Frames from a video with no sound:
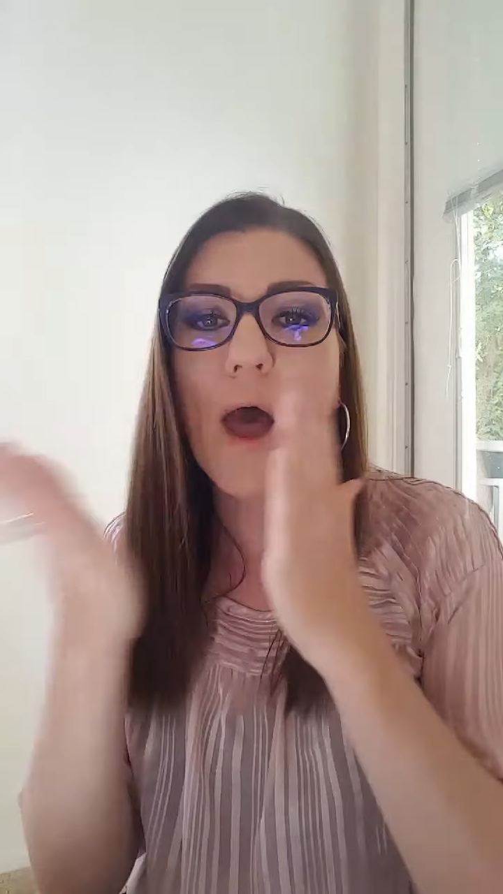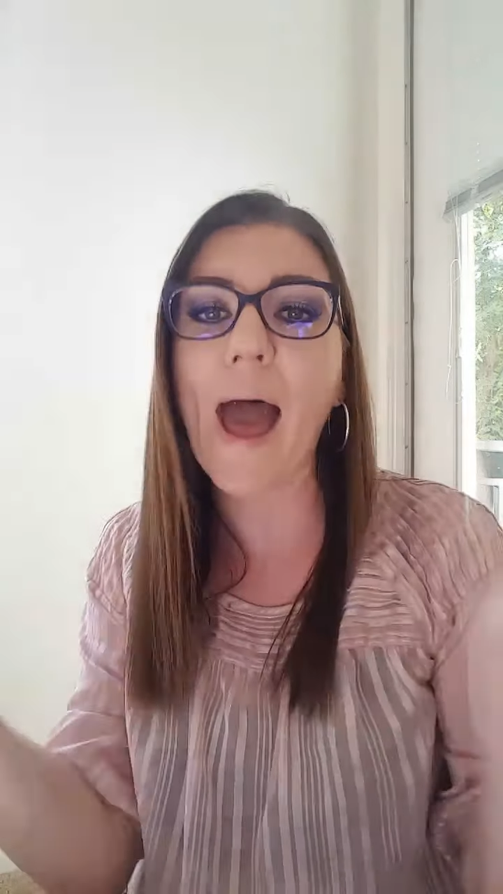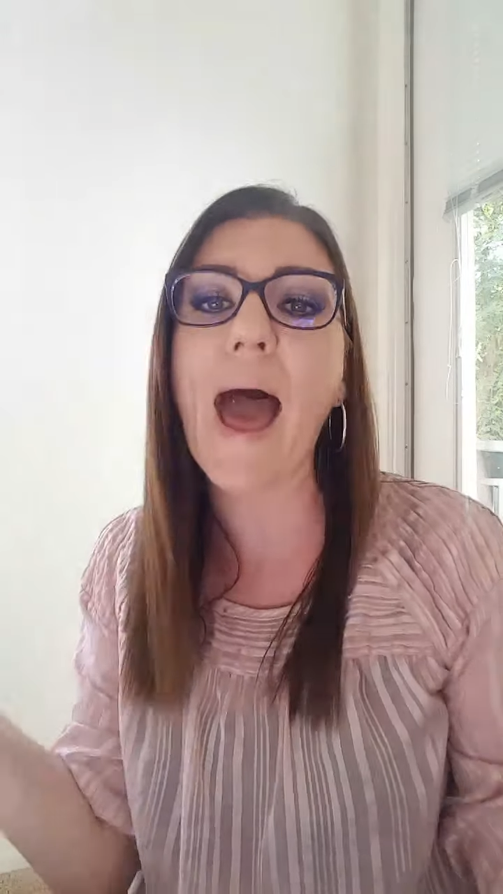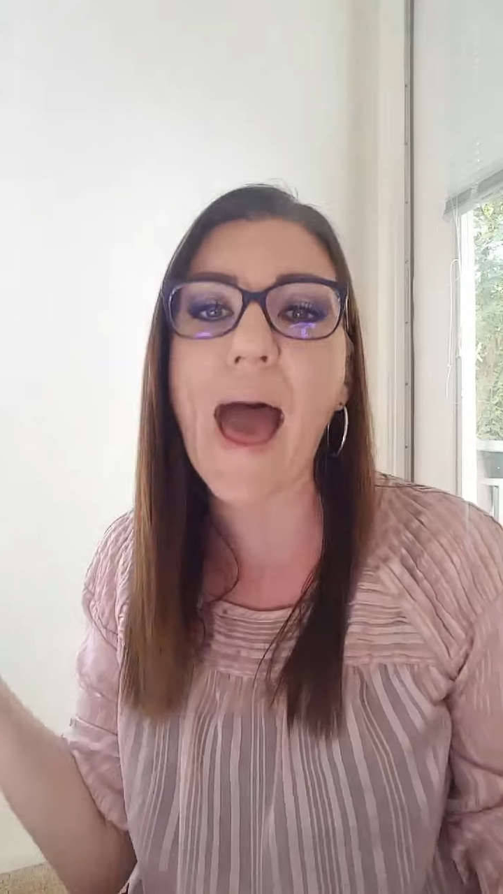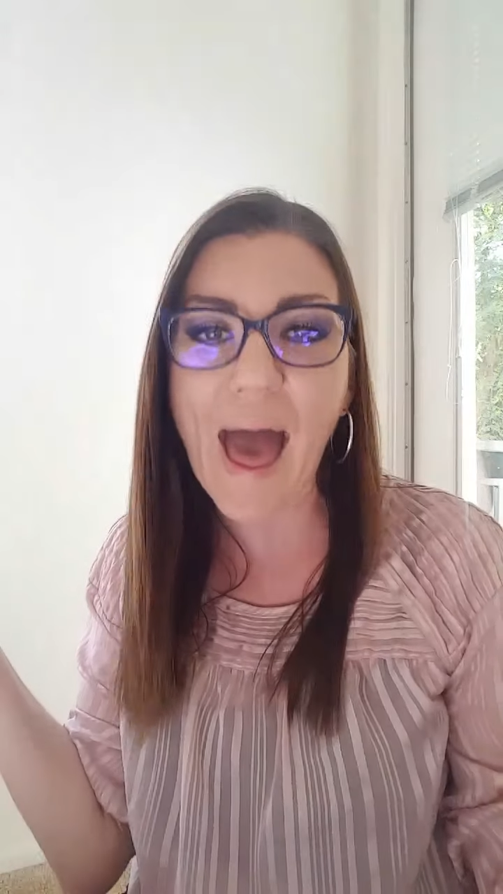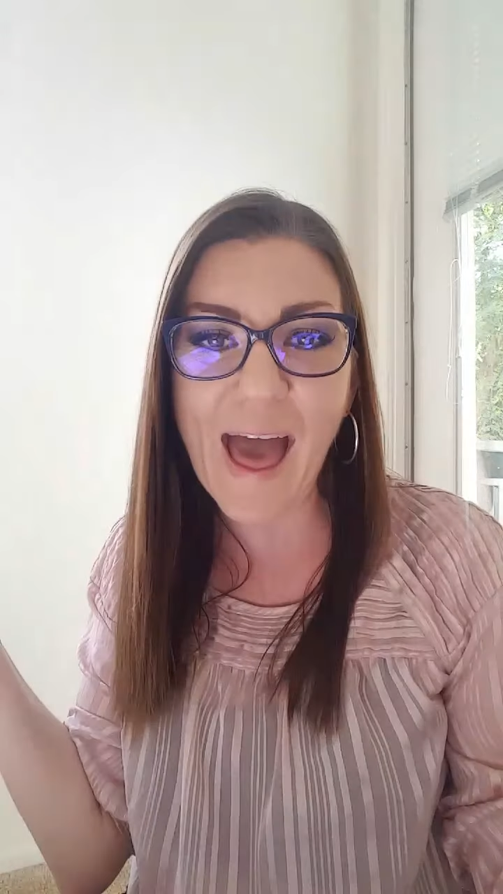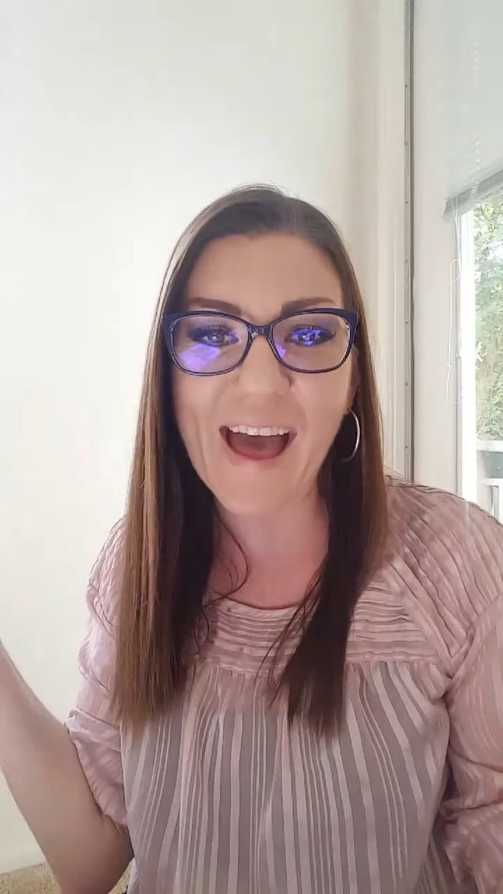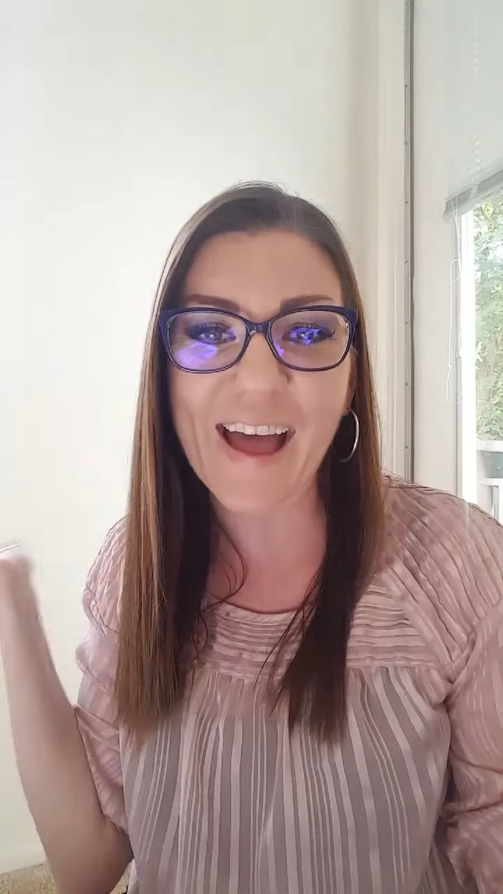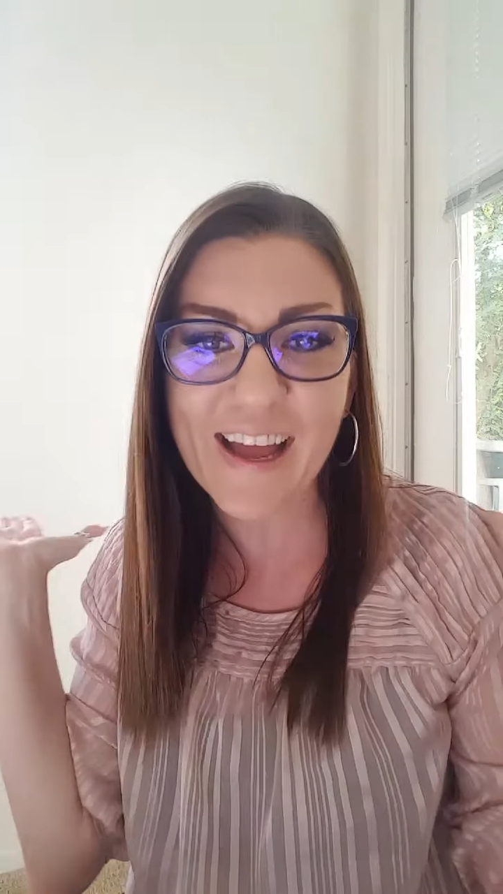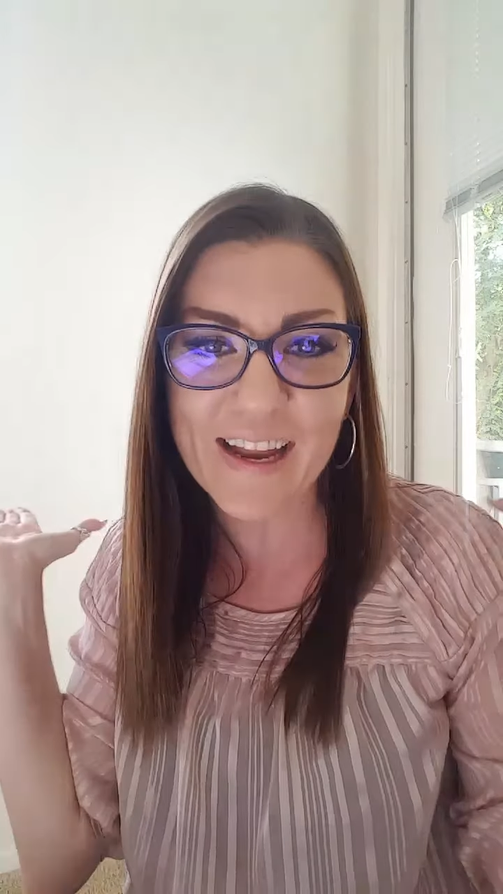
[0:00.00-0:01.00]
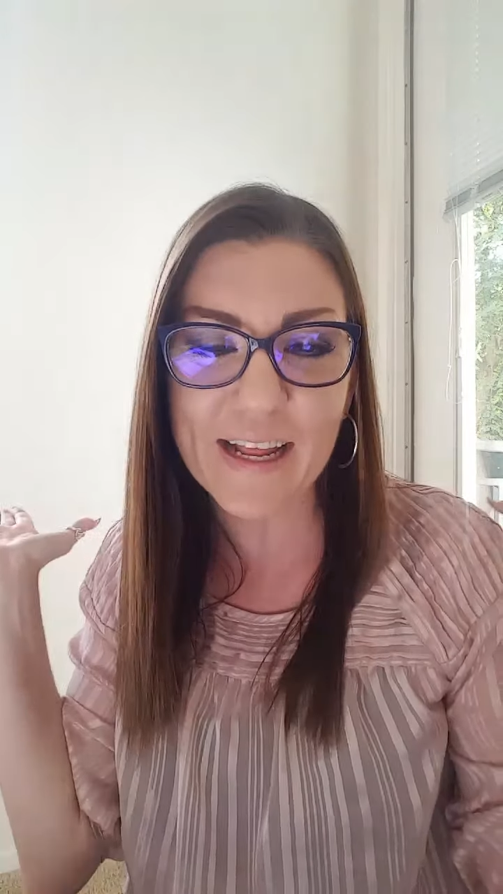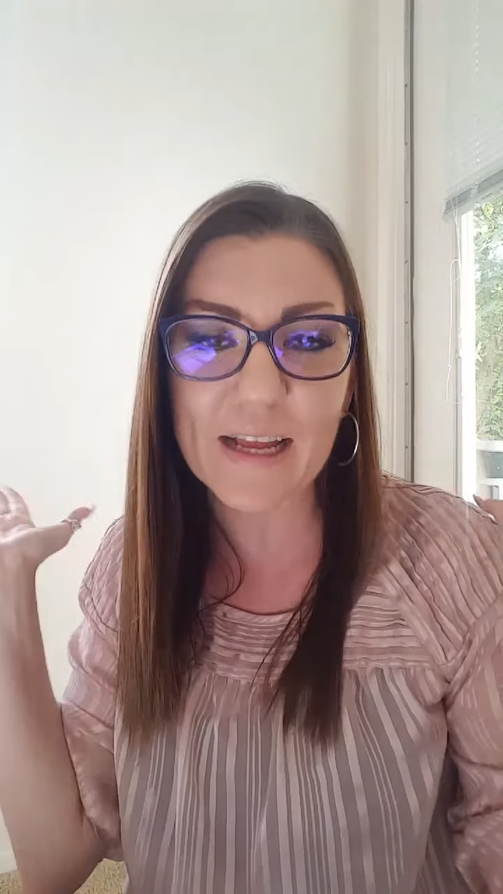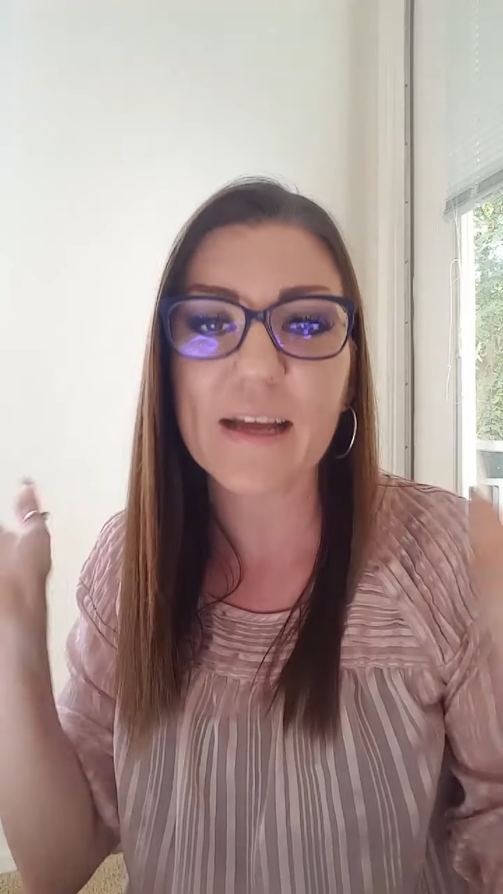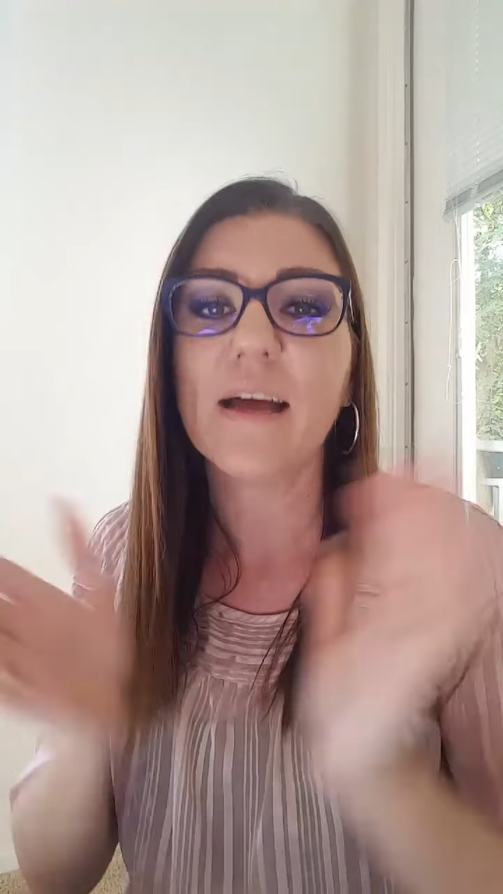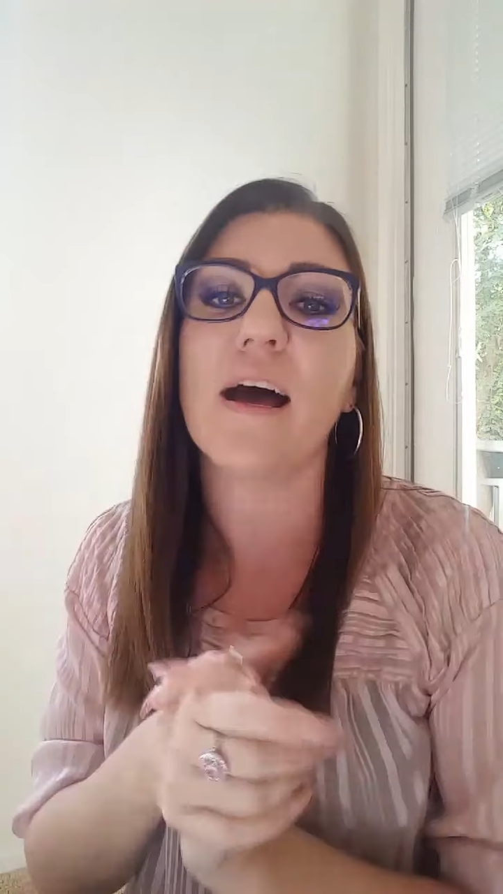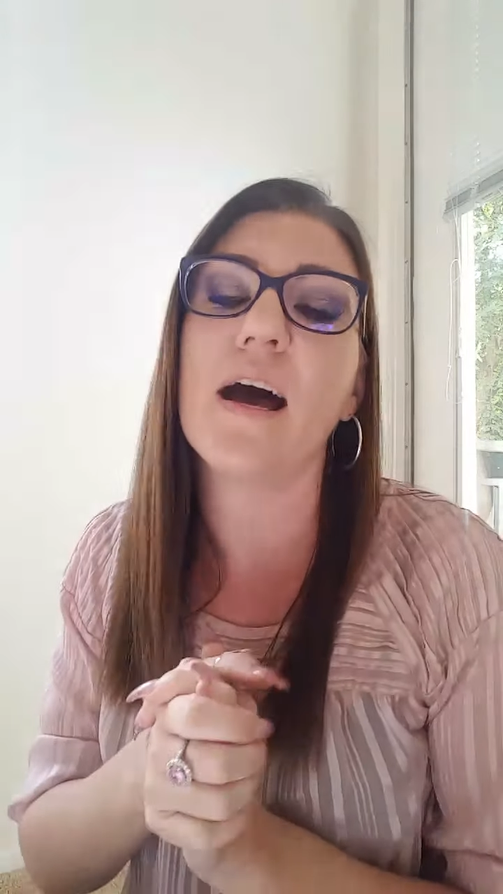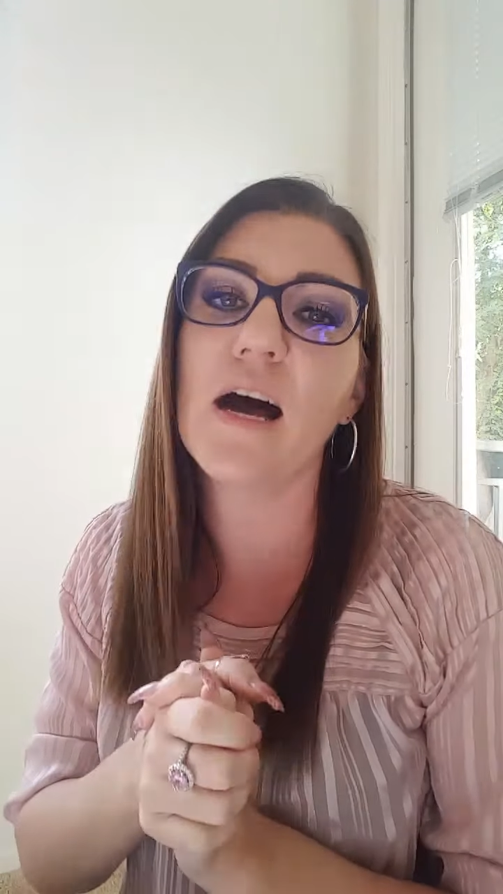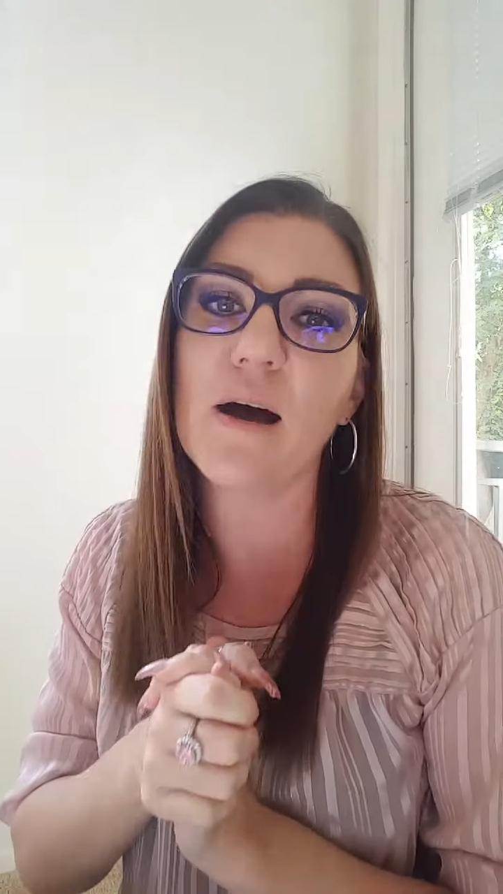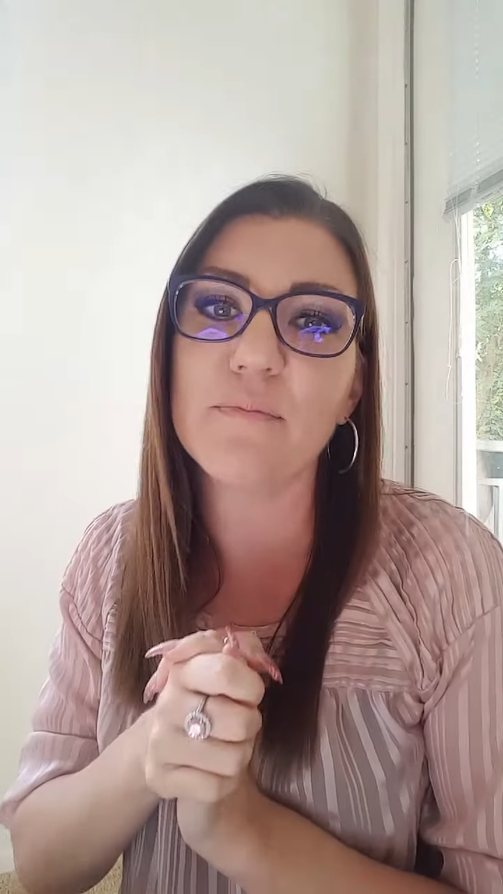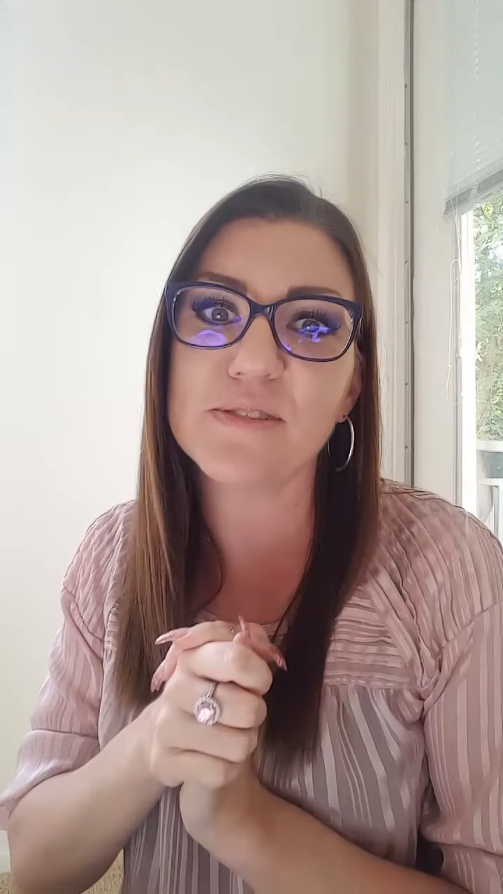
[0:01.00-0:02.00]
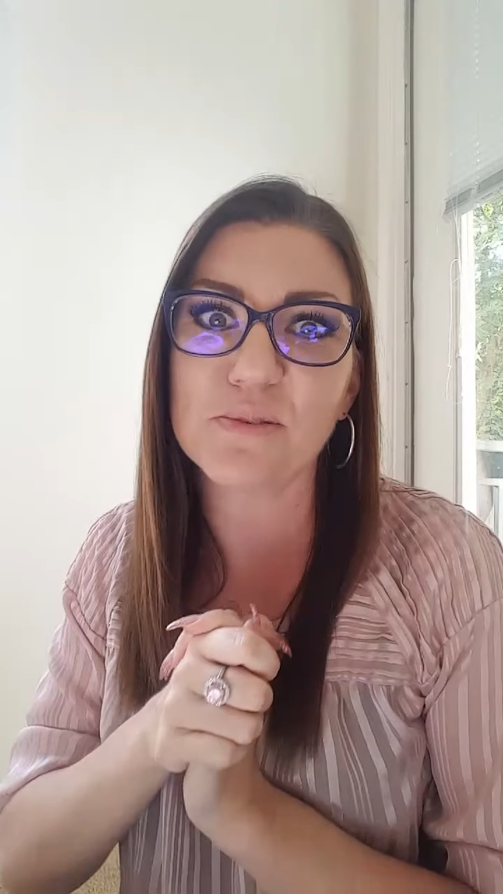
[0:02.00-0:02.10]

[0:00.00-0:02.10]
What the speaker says: hi, honey.